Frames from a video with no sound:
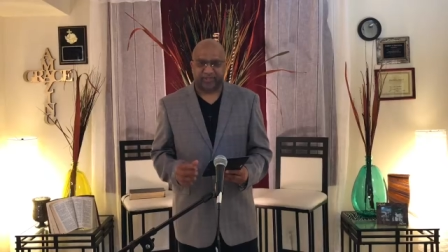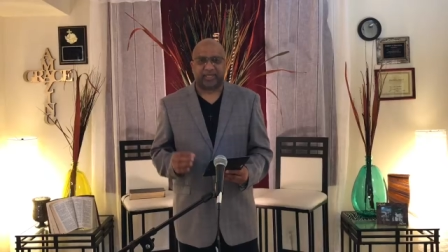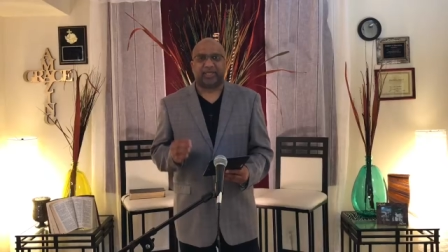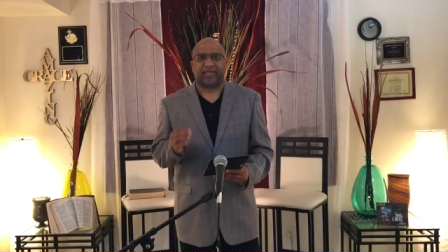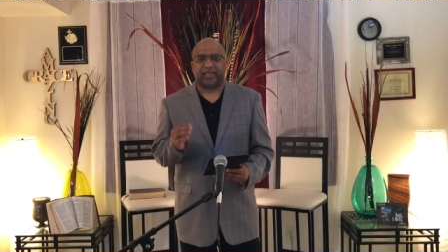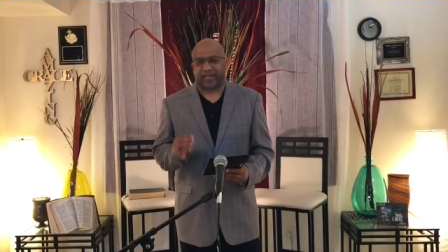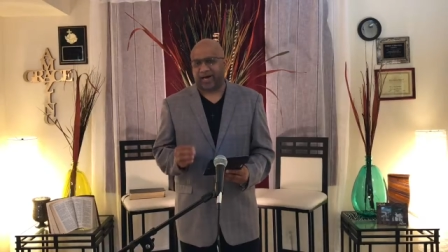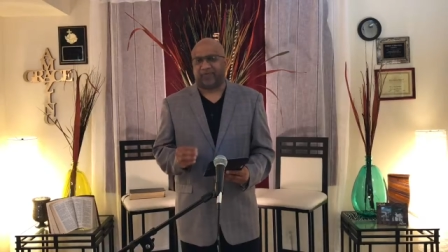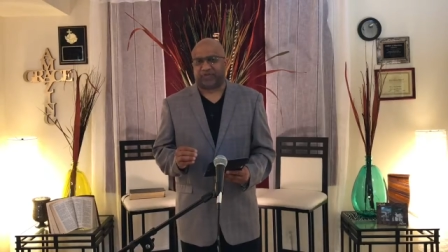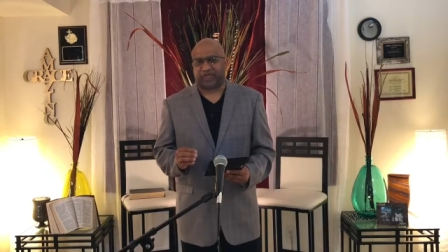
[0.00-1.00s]
He
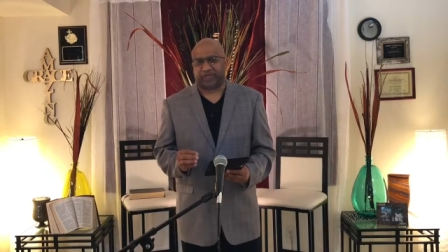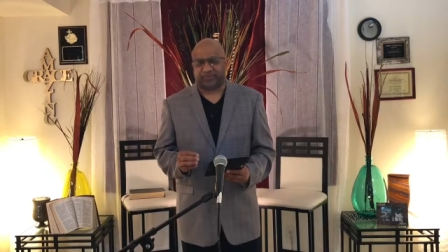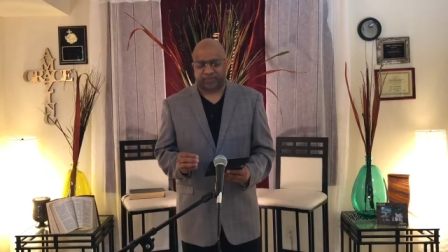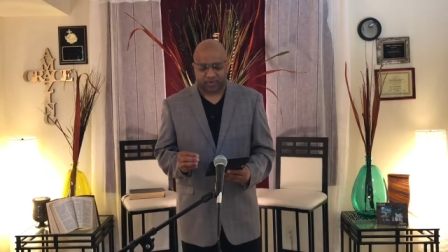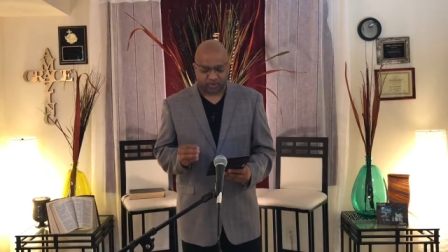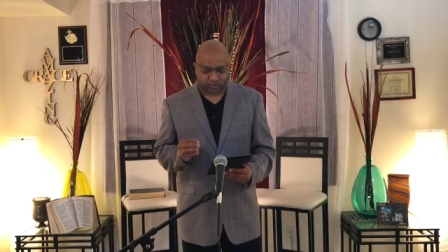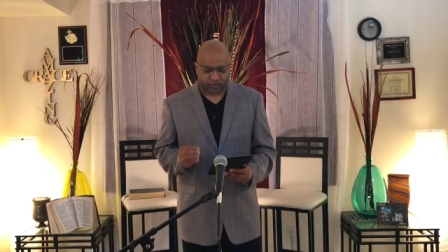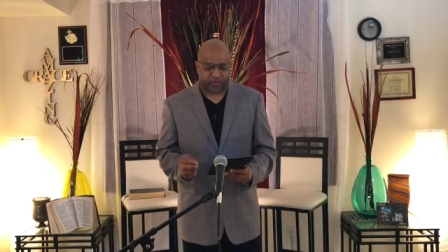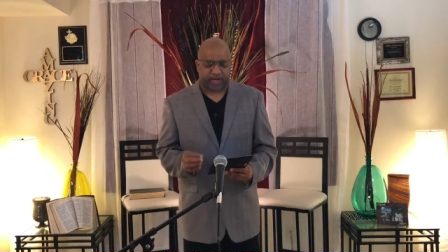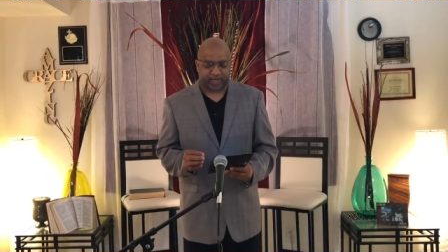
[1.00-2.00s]
loved him
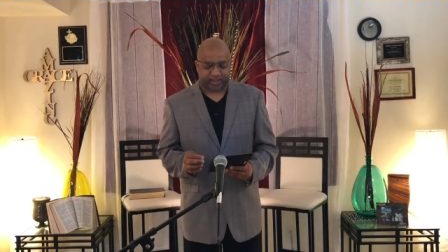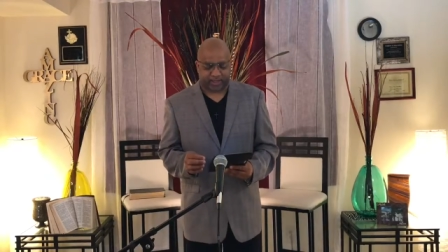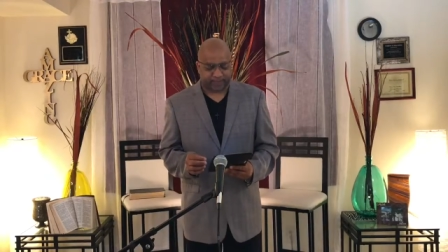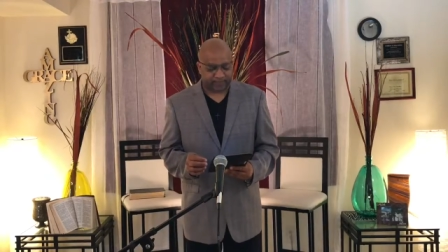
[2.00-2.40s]
greatly.